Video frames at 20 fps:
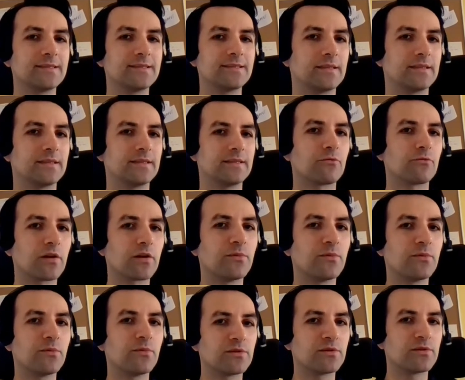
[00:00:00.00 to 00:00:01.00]
their work from
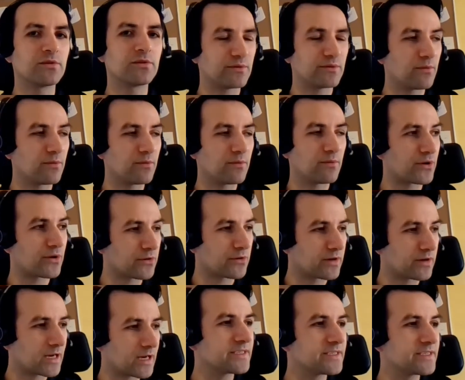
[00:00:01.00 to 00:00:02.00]
home
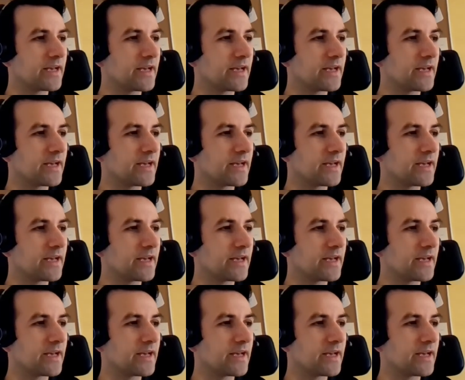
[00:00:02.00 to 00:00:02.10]
programs